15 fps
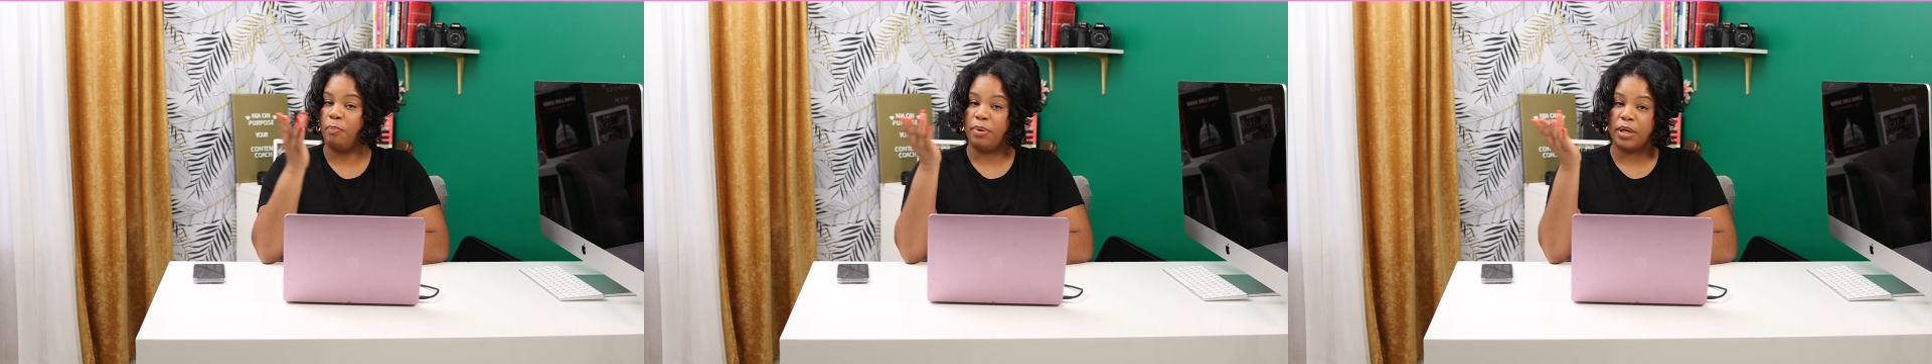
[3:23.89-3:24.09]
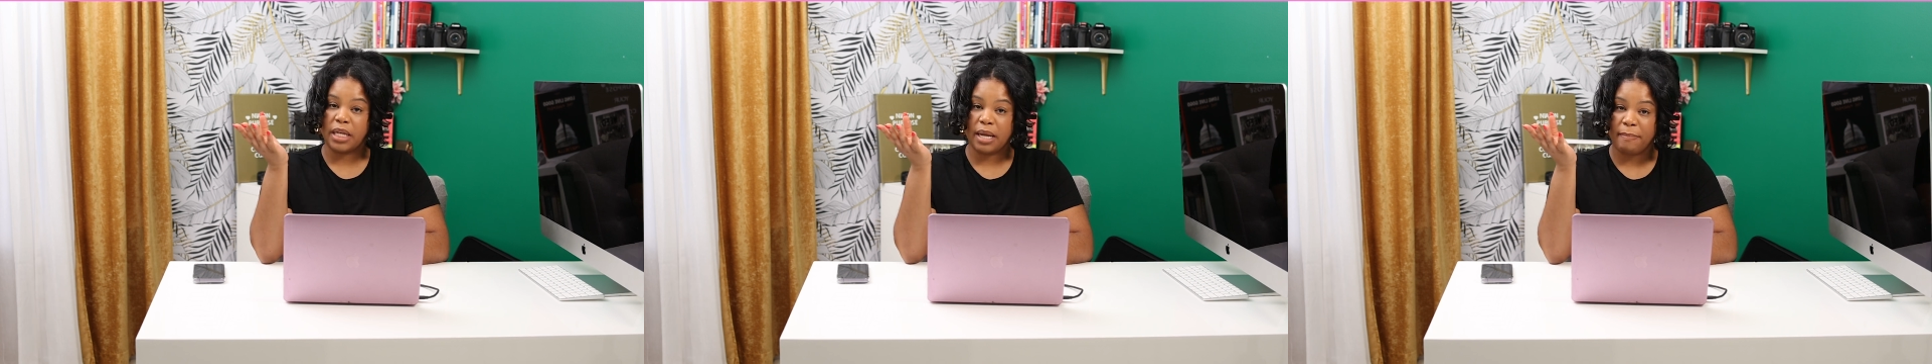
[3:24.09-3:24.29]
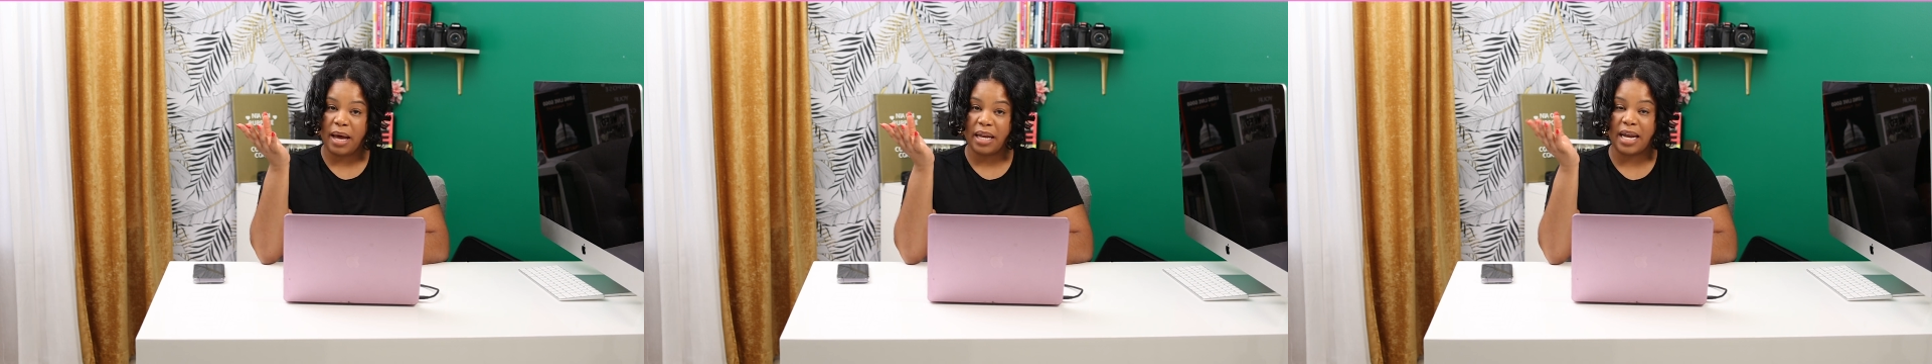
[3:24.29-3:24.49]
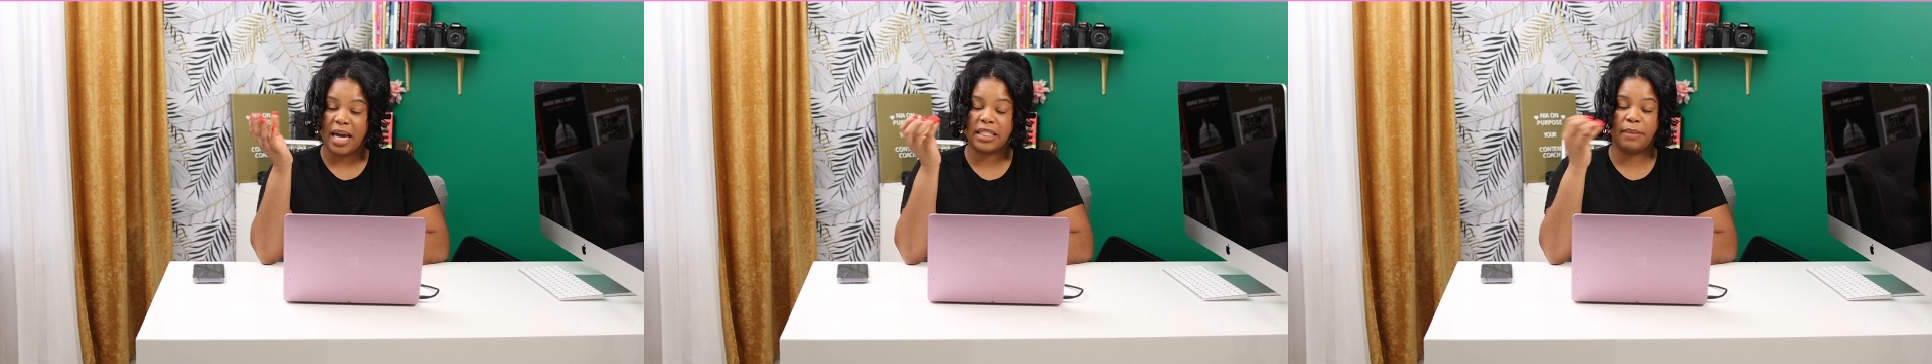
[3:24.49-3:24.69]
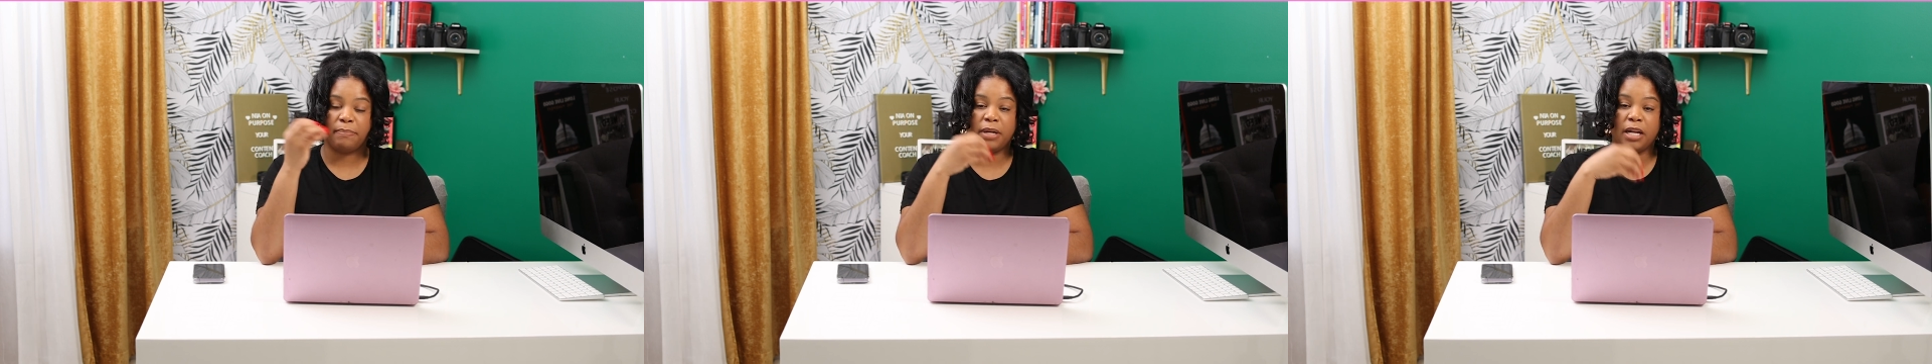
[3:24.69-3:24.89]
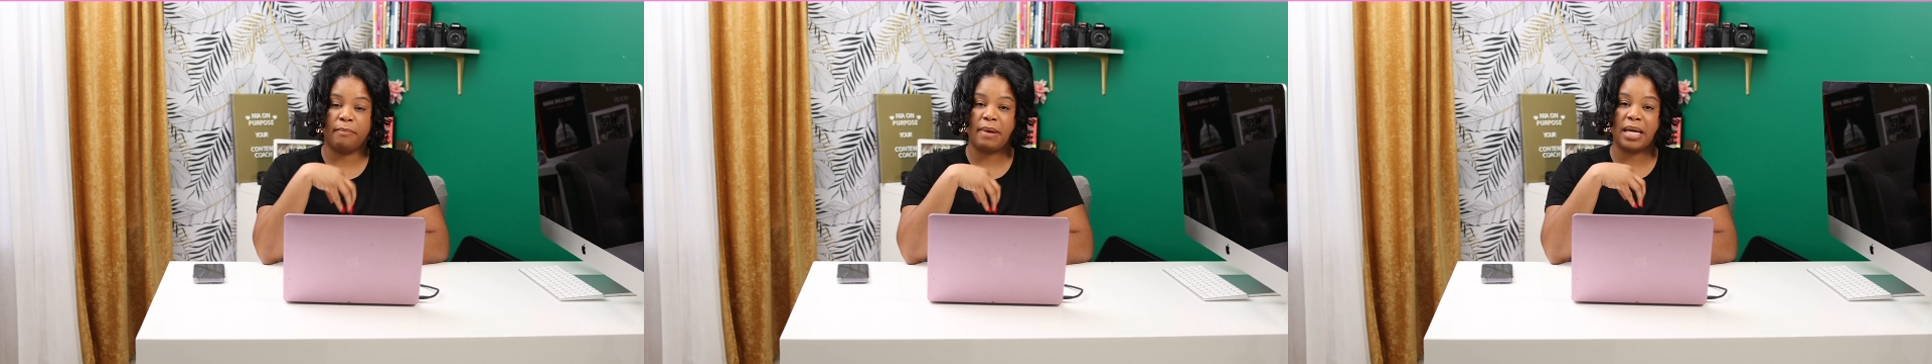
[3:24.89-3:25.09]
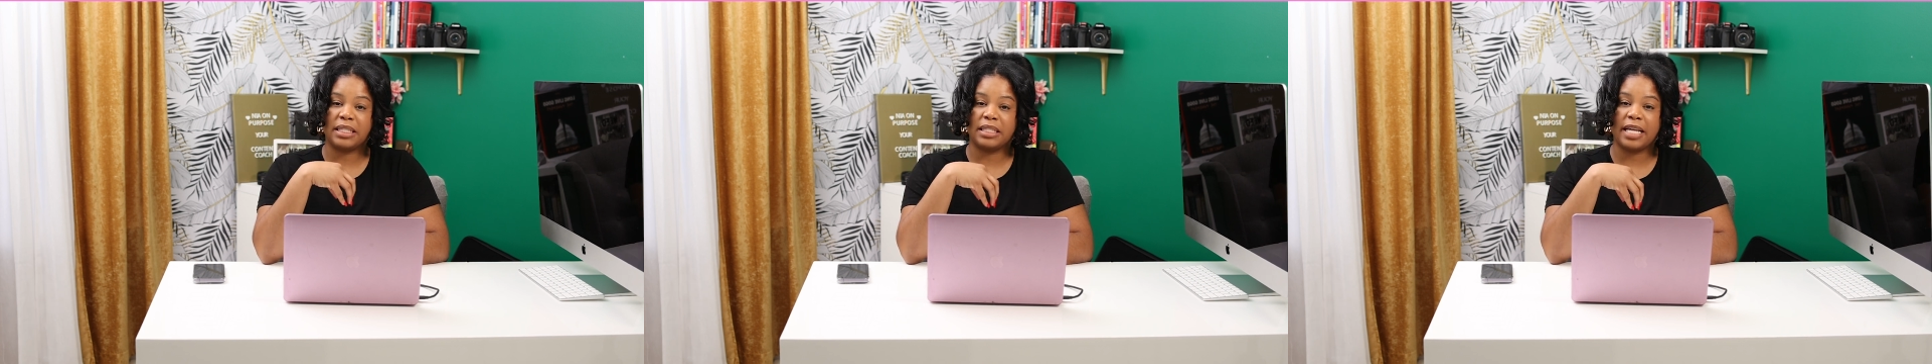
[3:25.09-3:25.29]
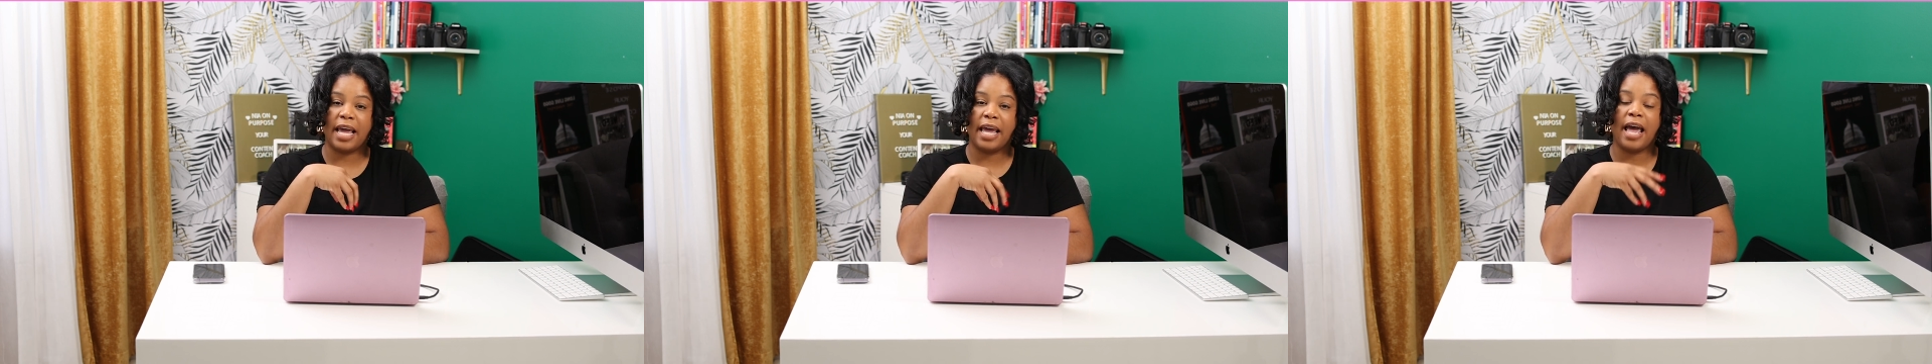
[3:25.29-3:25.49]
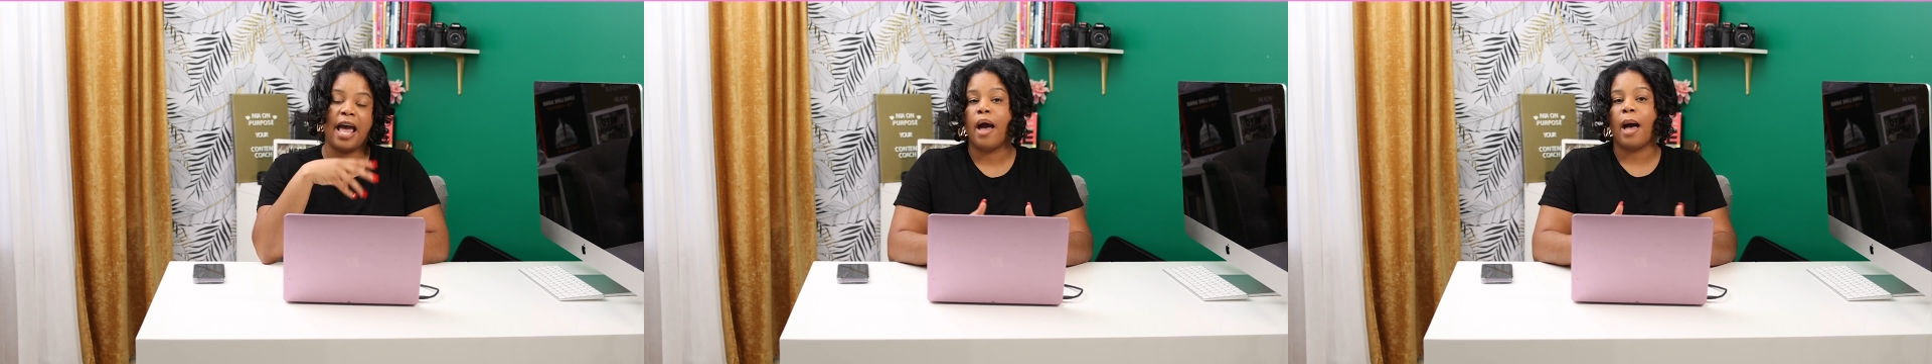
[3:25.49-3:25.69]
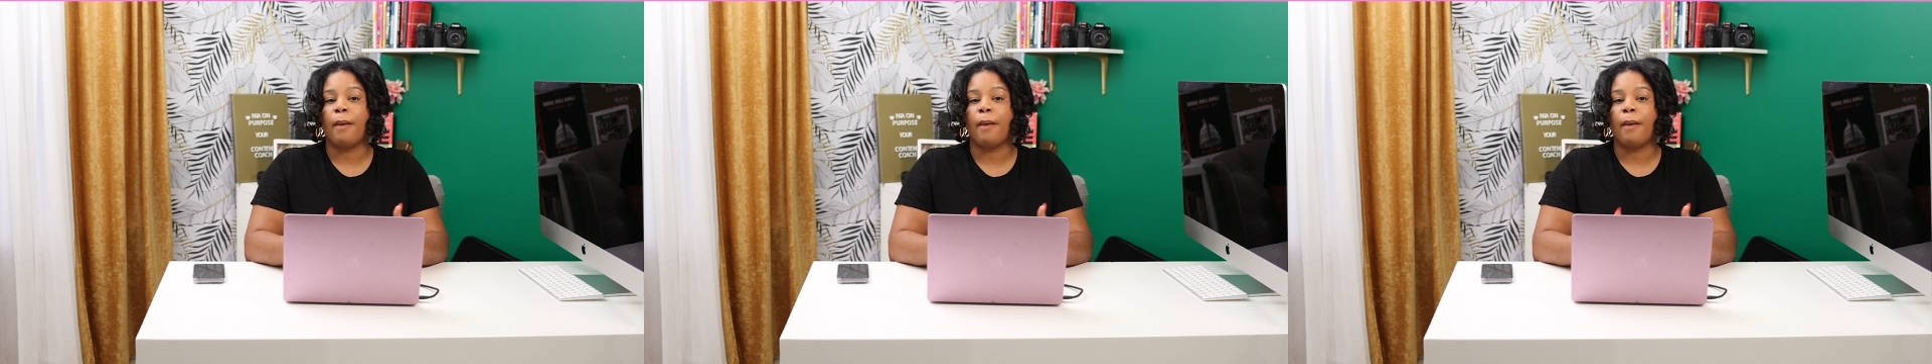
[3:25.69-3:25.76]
putting up my lights and putting up my set,